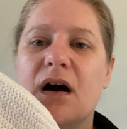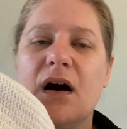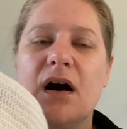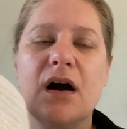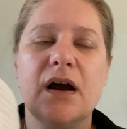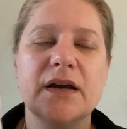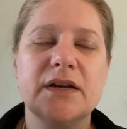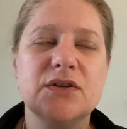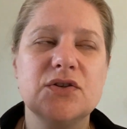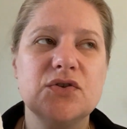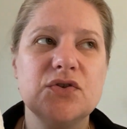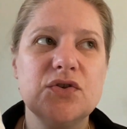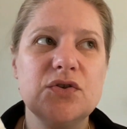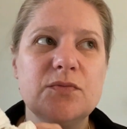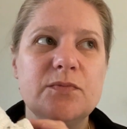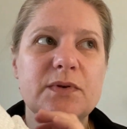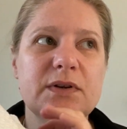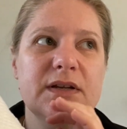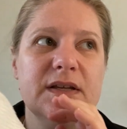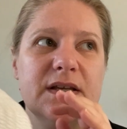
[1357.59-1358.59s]
I
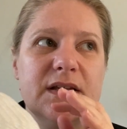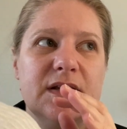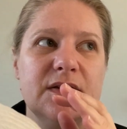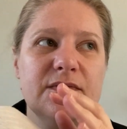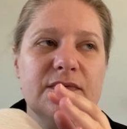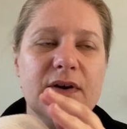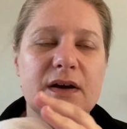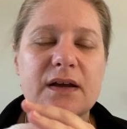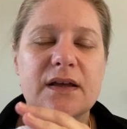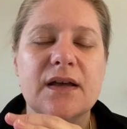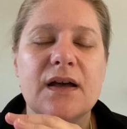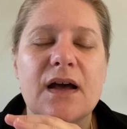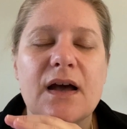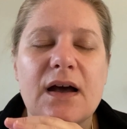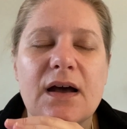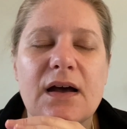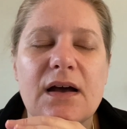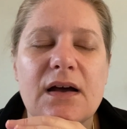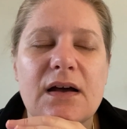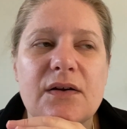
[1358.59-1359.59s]
do believe I
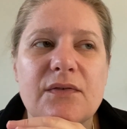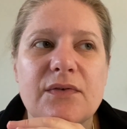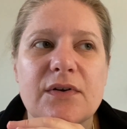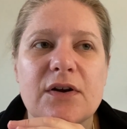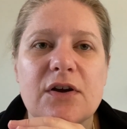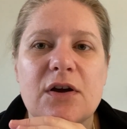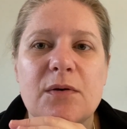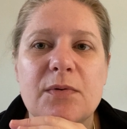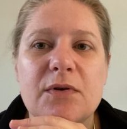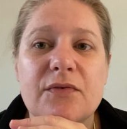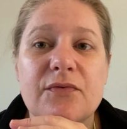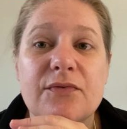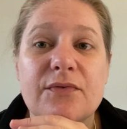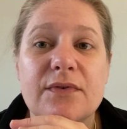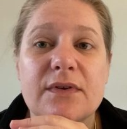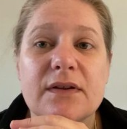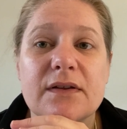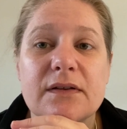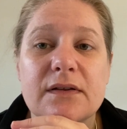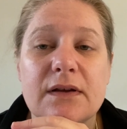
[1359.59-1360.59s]
have a couple of,
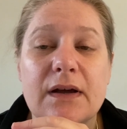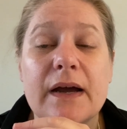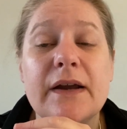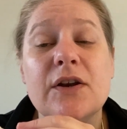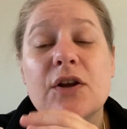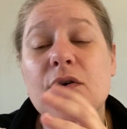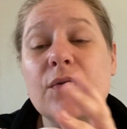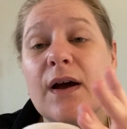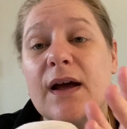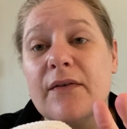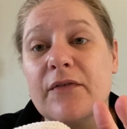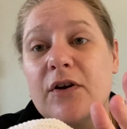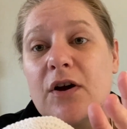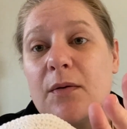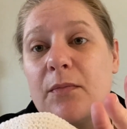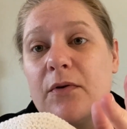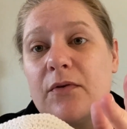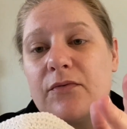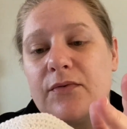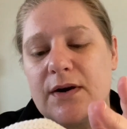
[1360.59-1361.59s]
I know I have a
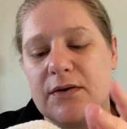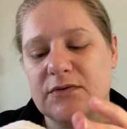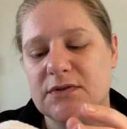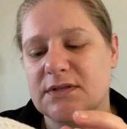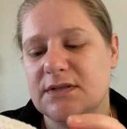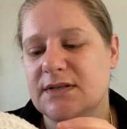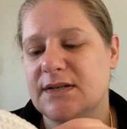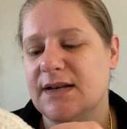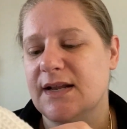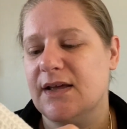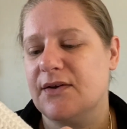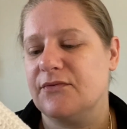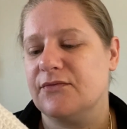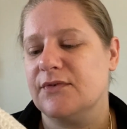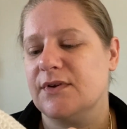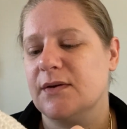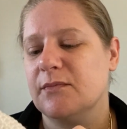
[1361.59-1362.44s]
couple of rounds left.